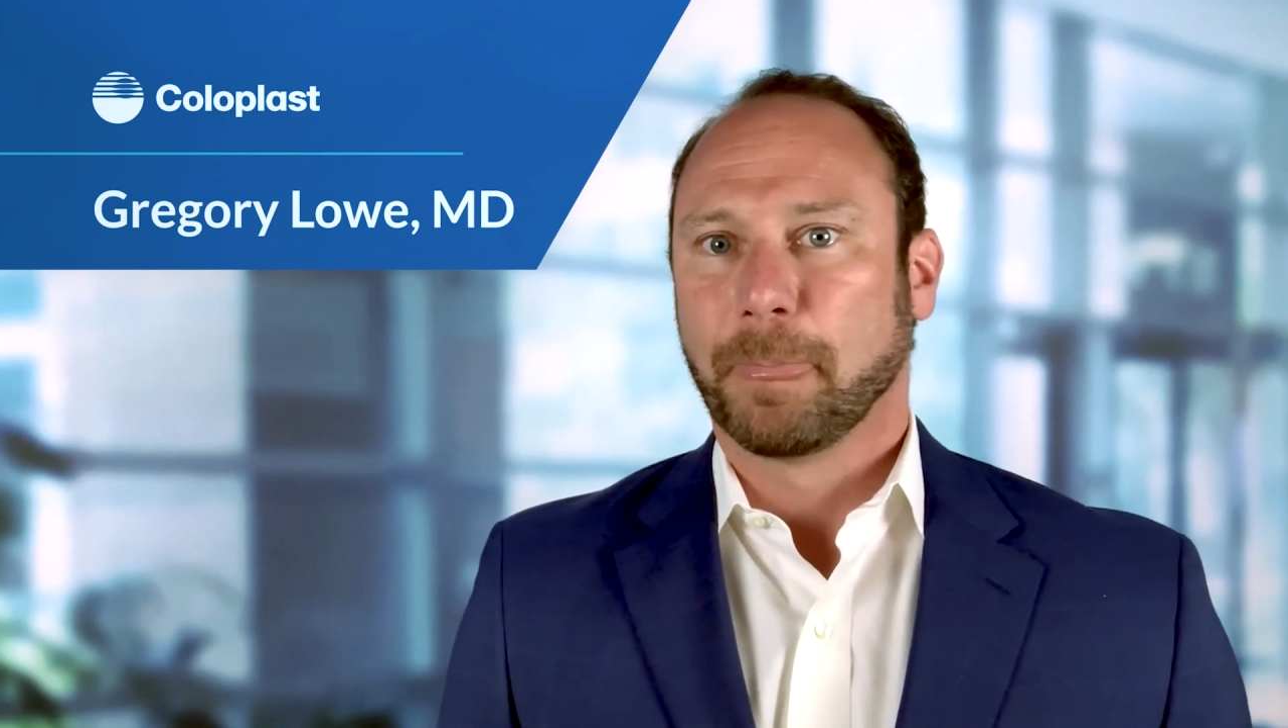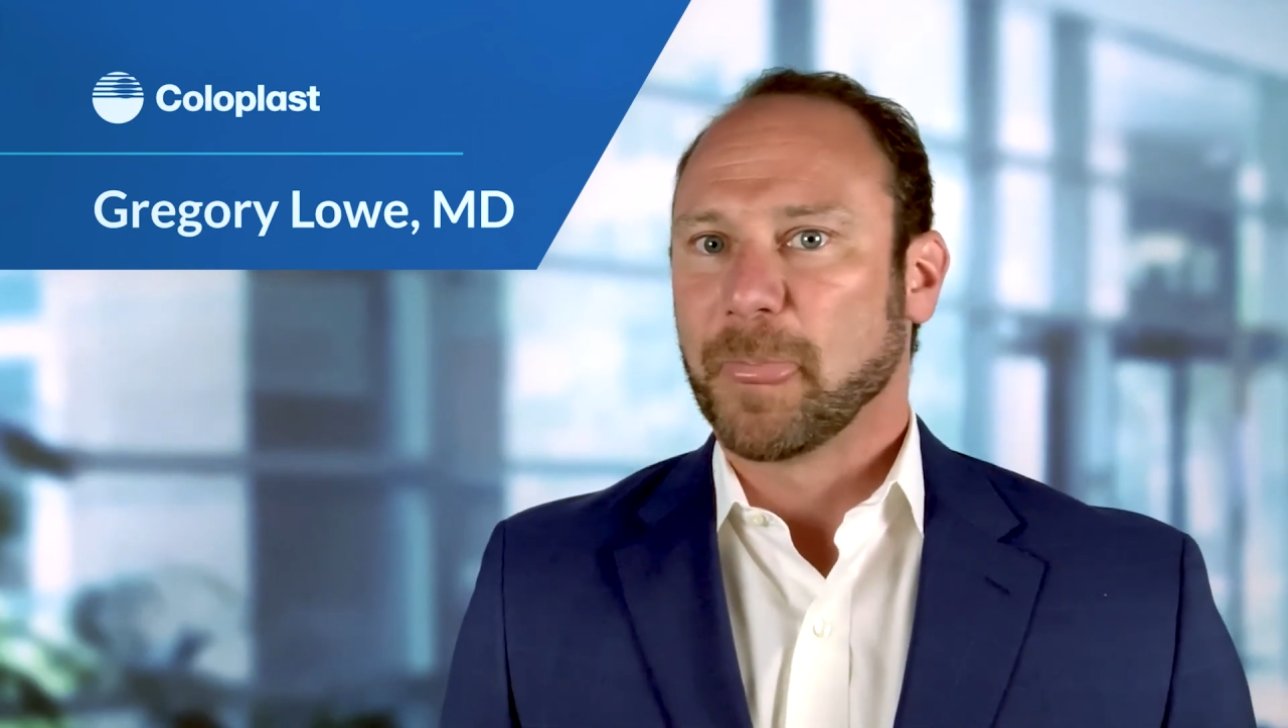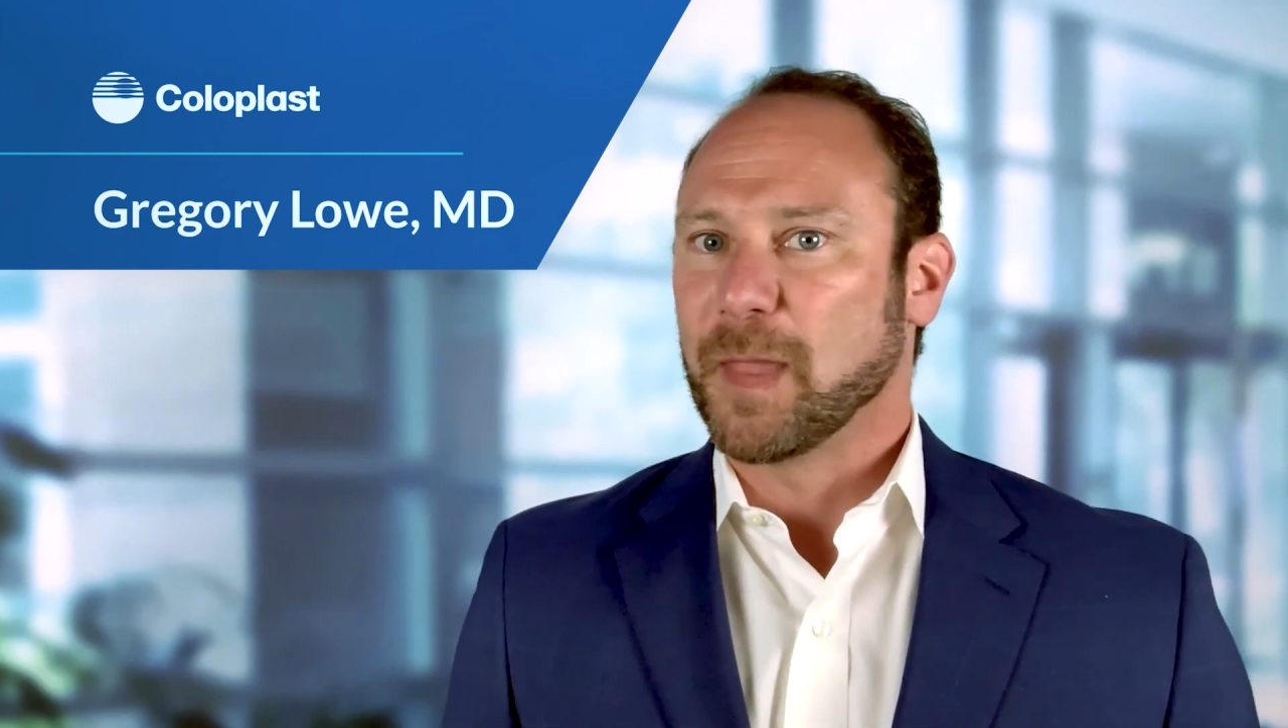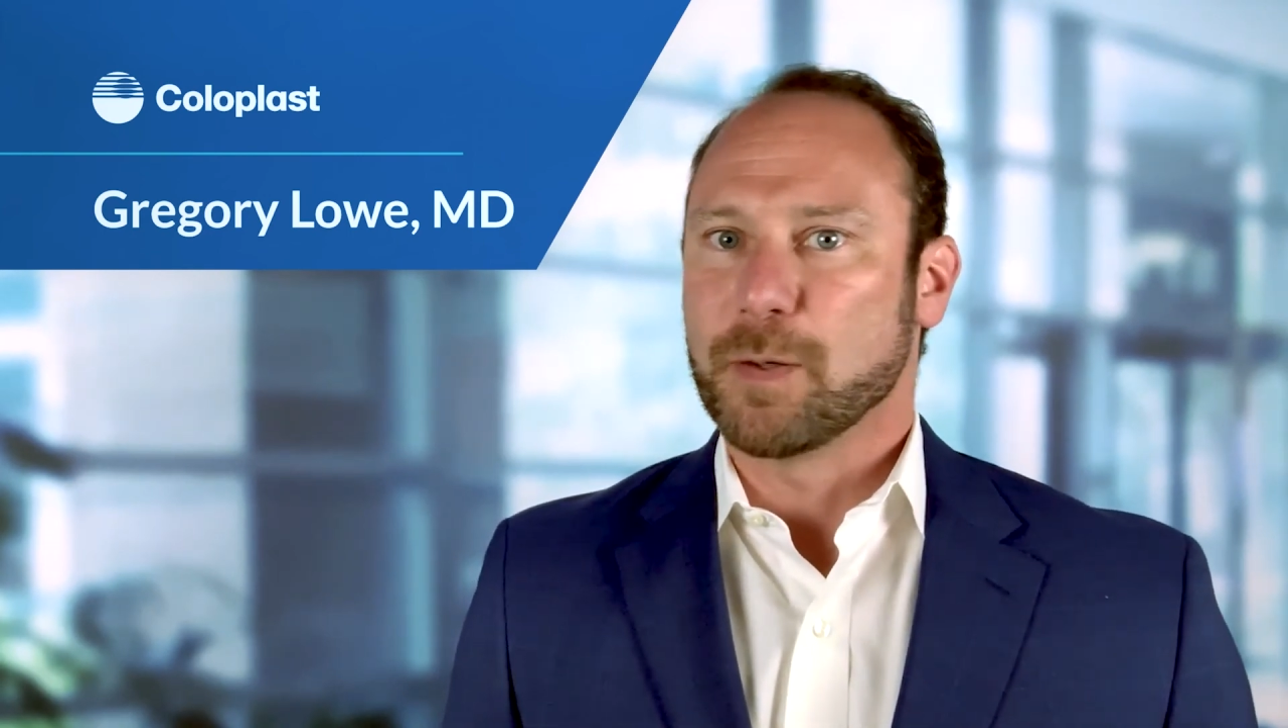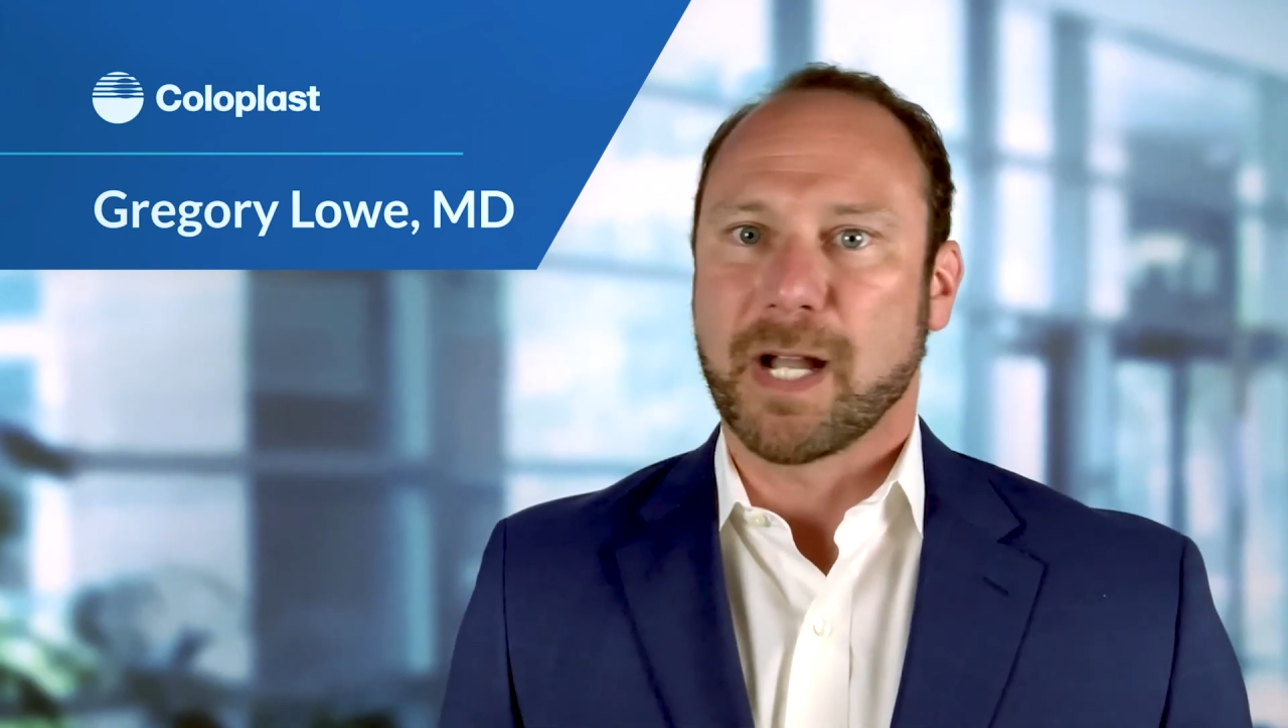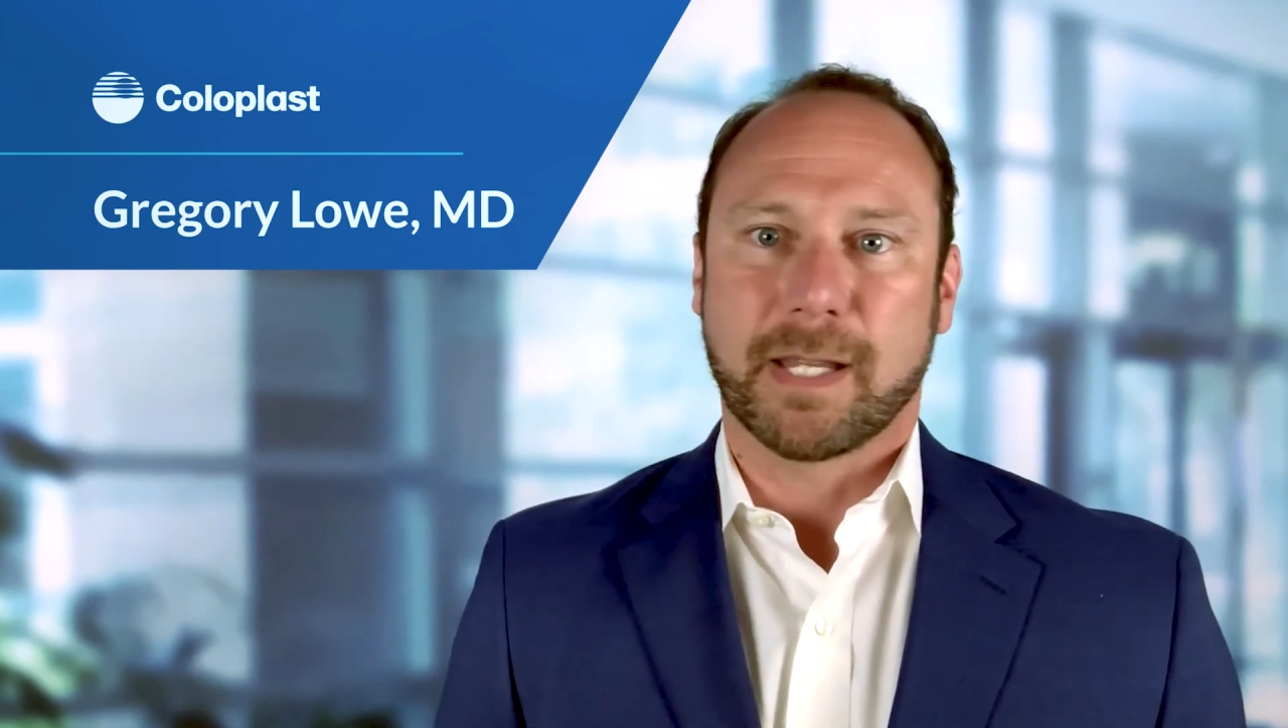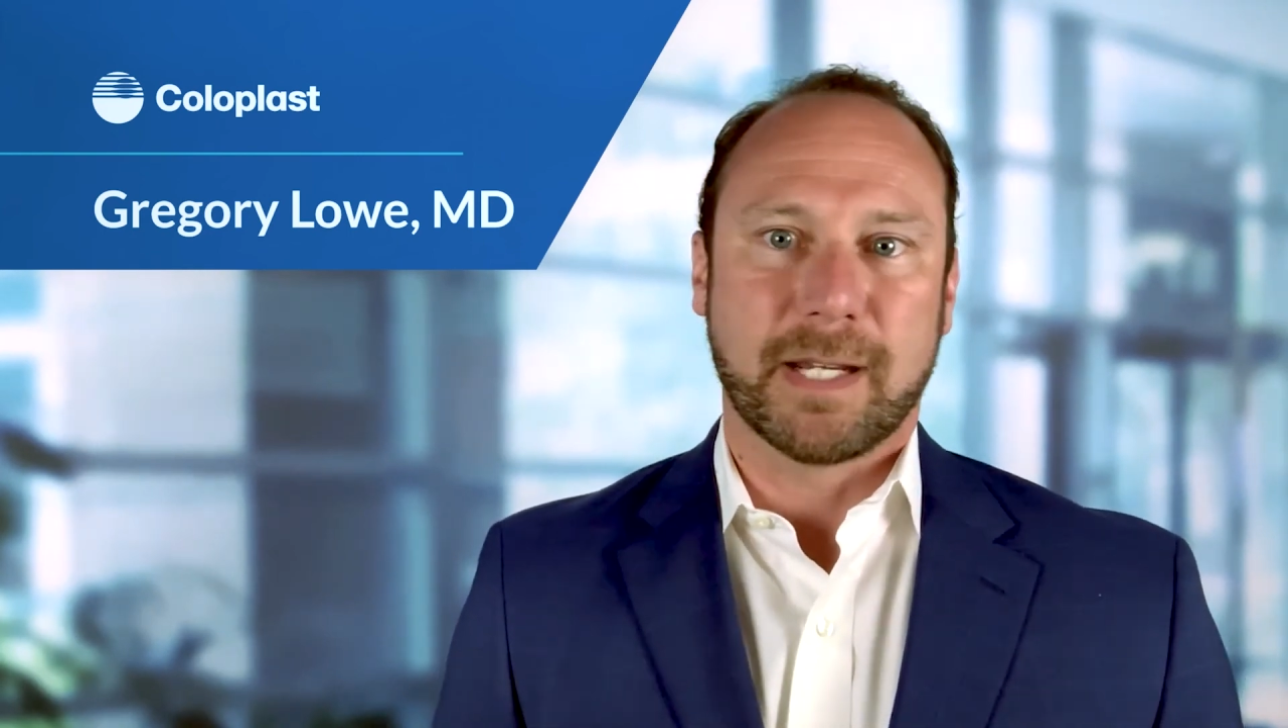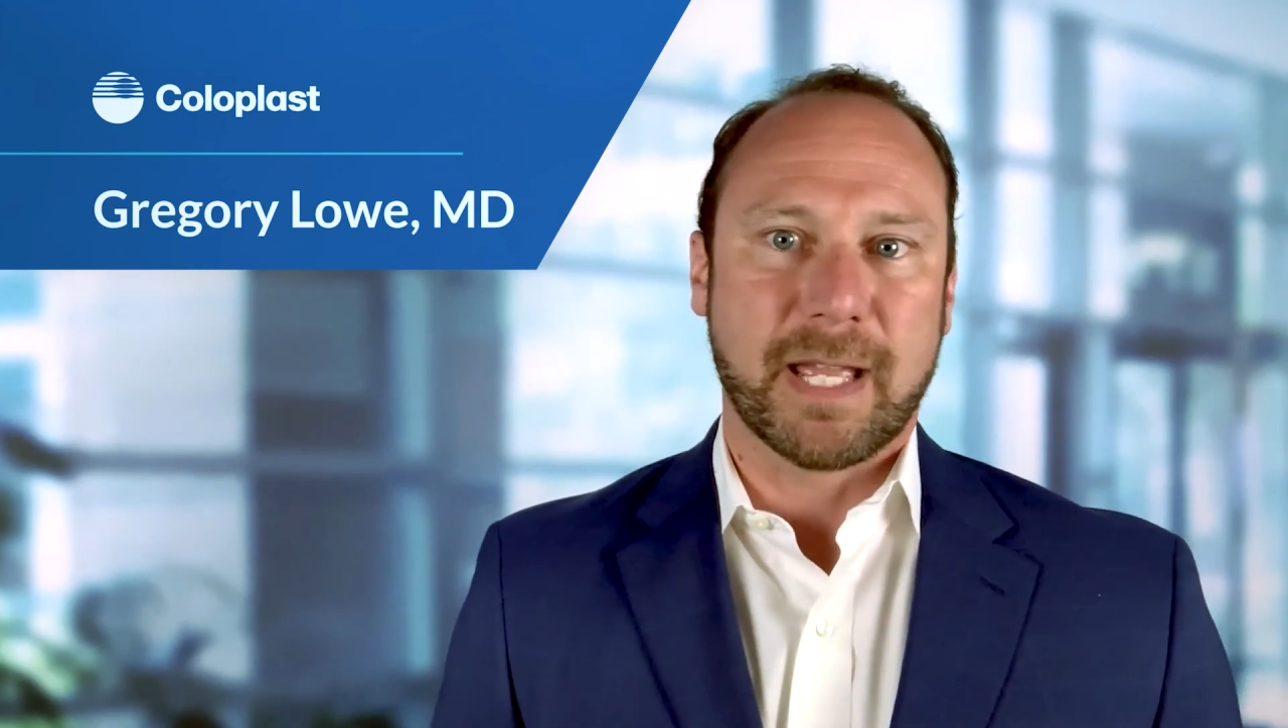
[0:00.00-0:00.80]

they're not getting